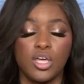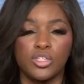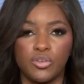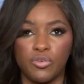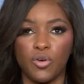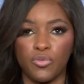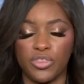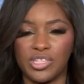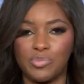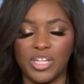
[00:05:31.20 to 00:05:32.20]
to vote for
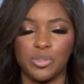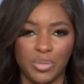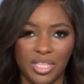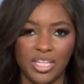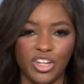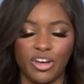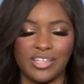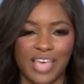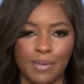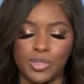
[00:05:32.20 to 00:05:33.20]
this budget. But the leader
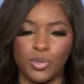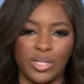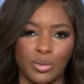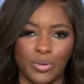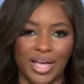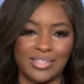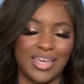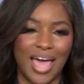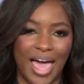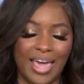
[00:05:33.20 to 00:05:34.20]
is absolutely correct,
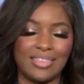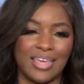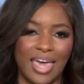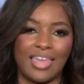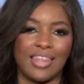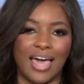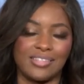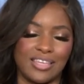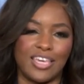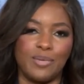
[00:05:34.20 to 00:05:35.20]
and I hate the headlines
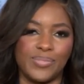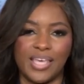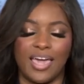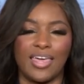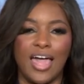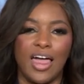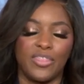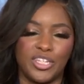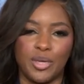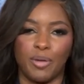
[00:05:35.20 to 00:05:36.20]
that keep saying
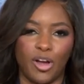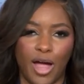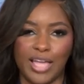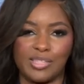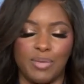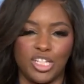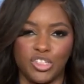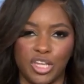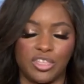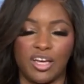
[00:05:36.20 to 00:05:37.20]
the Democrats may
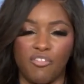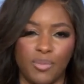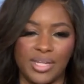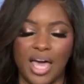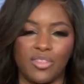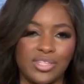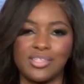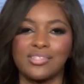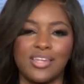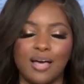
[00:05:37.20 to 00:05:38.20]
shut the government down. This
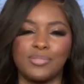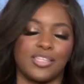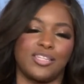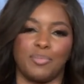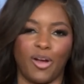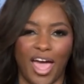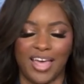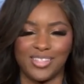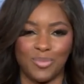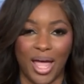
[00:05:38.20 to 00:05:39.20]
isn't up to the
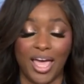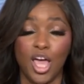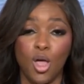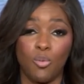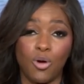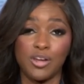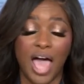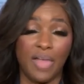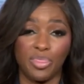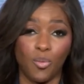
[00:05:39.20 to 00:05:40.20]
Democrats, right? We're
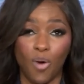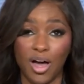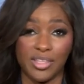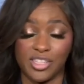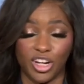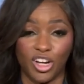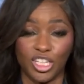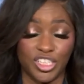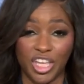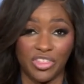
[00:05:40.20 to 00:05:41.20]
not the ones that are going to
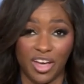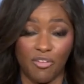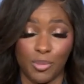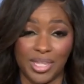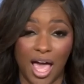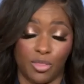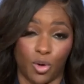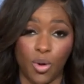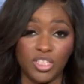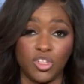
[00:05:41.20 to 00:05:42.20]
shut the government down. The
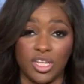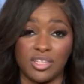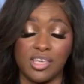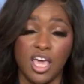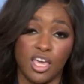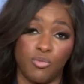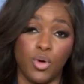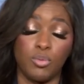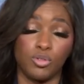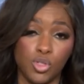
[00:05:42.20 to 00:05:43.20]
question is if
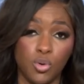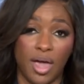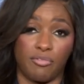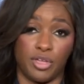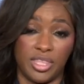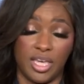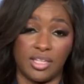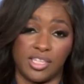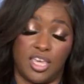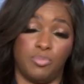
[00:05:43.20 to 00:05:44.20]
we will do everything
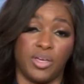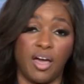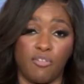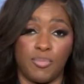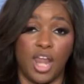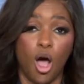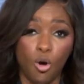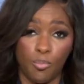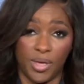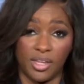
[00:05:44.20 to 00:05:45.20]
to keep the government
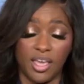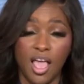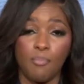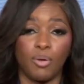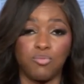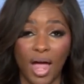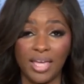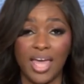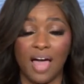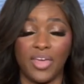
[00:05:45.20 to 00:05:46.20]
open. But right
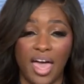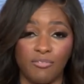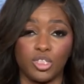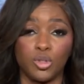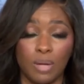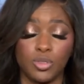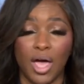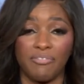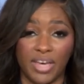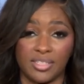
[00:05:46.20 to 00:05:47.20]
now they have a Trump
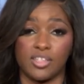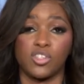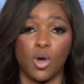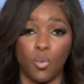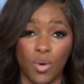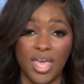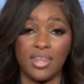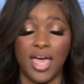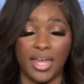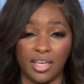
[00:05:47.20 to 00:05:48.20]
trifecta. So
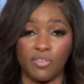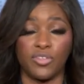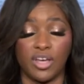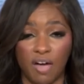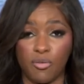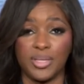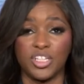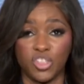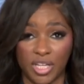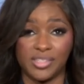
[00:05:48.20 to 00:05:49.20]
when and if the government
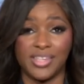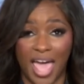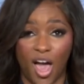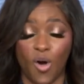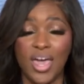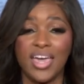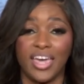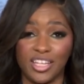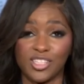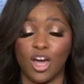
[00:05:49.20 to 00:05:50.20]
shuts down, it
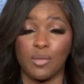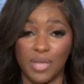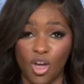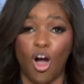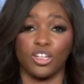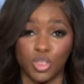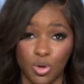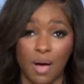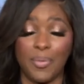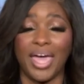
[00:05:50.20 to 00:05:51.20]
is going to be on
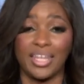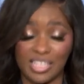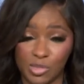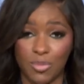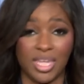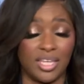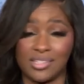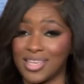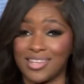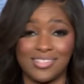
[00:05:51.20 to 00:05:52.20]
Trump and his minions.
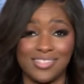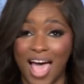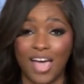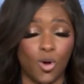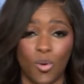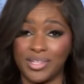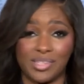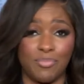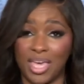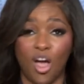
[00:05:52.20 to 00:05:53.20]
It is not going to
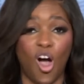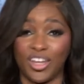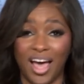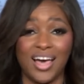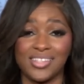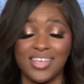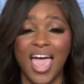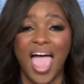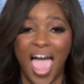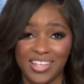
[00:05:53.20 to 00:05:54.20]
be on us
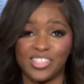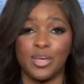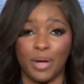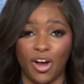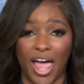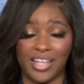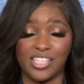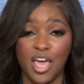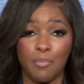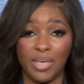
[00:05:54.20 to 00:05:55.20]
as Democrats,
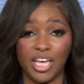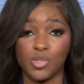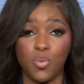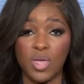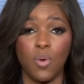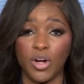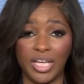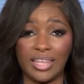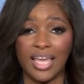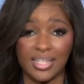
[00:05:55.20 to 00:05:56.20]
because we weren't
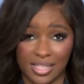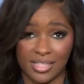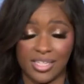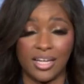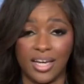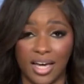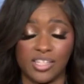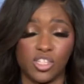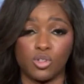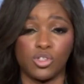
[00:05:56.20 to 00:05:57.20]
elected to gut
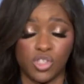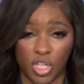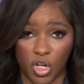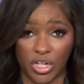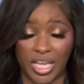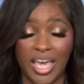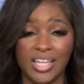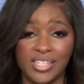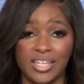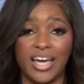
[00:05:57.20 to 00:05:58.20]
Social Security,
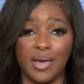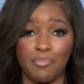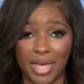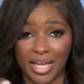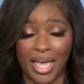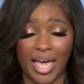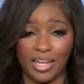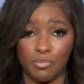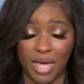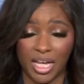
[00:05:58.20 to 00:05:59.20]
to gut Medicaid
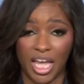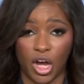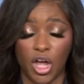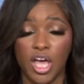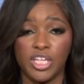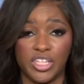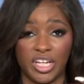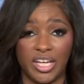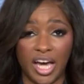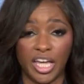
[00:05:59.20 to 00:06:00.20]
and Medicare, to
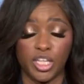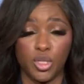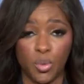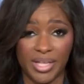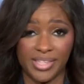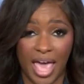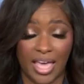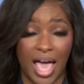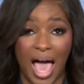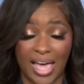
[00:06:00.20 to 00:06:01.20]
gut
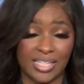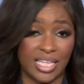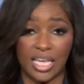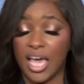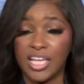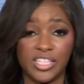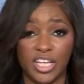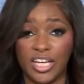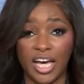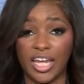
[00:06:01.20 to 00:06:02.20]
USAID, to
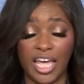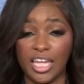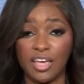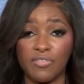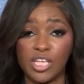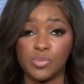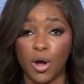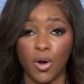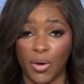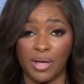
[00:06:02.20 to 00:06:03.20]
gut any of these
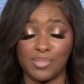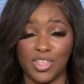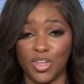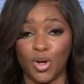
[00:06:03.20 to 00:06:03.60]
programs that they're